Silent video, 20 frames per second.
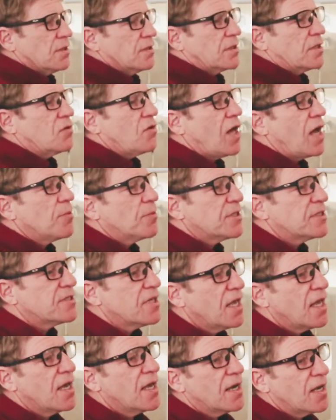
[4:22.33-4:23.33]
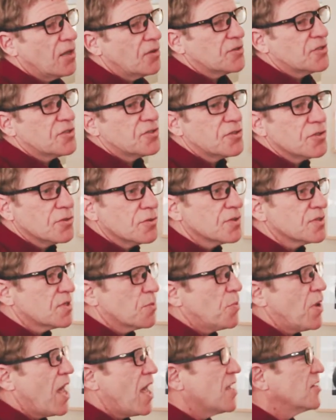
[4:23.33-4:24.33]
Climbing at altitude is
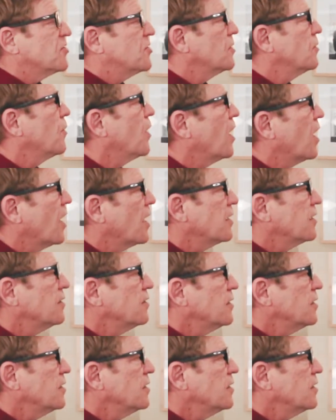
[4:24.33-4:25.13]
a passion of mine.